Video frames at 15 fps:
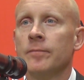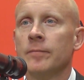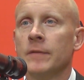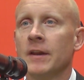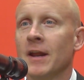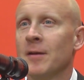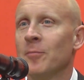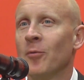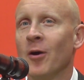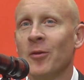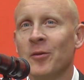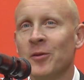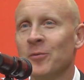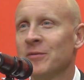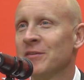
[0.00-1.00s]
that had a
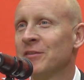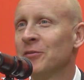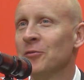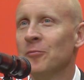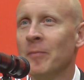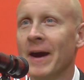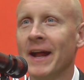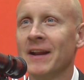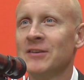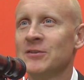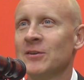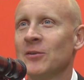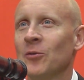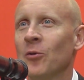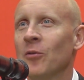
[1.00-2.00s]
brother that was a student
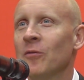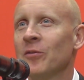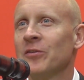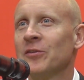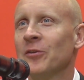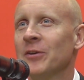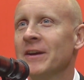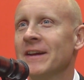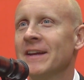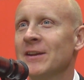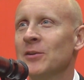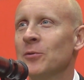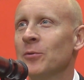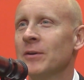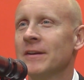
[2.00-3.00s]
manager at Louisville, so he
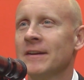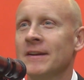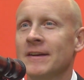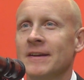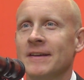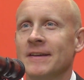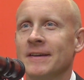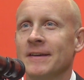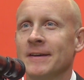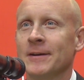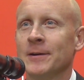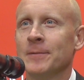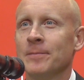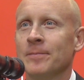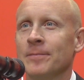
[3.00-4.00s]
knew what,
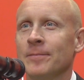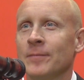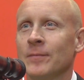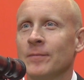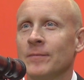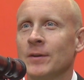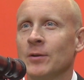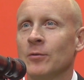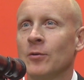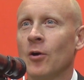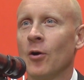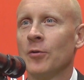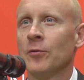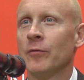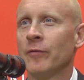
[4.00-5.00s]
you know,
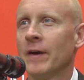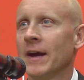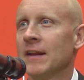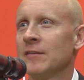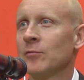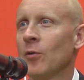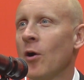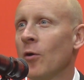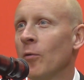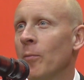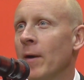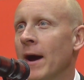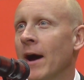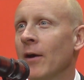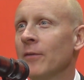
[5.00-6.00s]
Cardinal fans were all
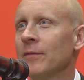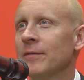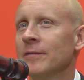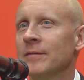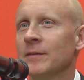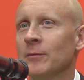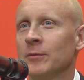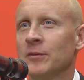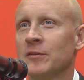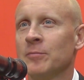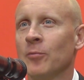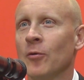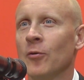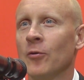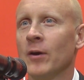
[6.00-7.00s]
about, and this
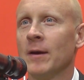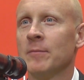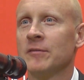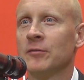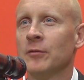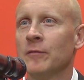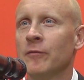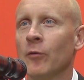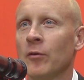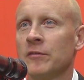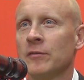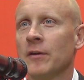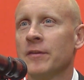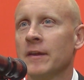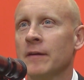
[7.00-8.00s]
program stood for.
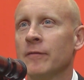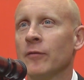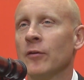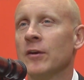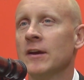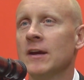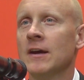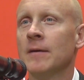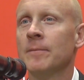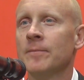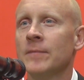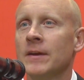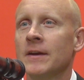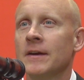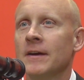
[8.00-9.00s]
So I think for
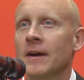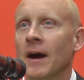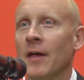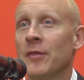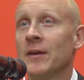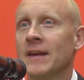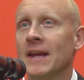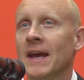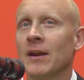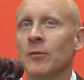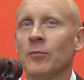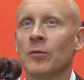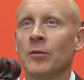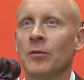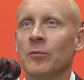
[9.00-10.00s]
him, I think he had a
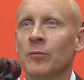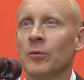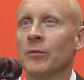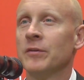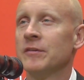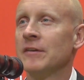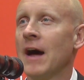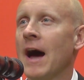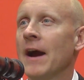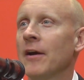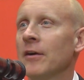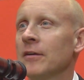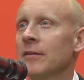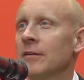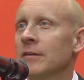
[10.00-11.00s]
real
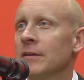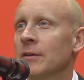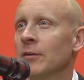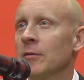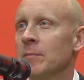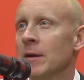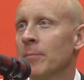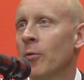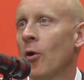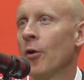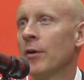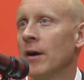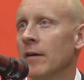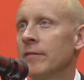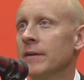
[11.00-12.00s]
desire, you know, to be a
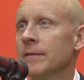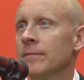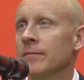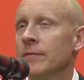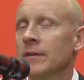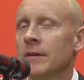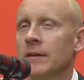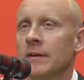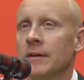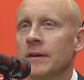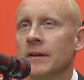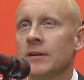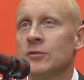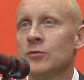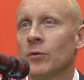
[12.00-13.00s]
part of it.
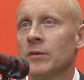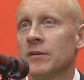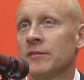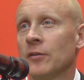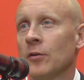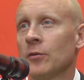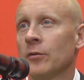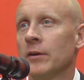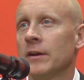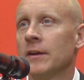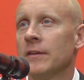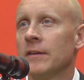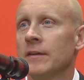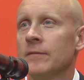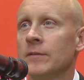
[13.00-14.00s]
And he joined us early.
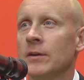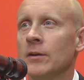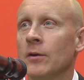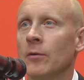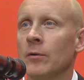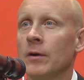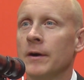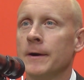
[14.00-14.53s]
You know,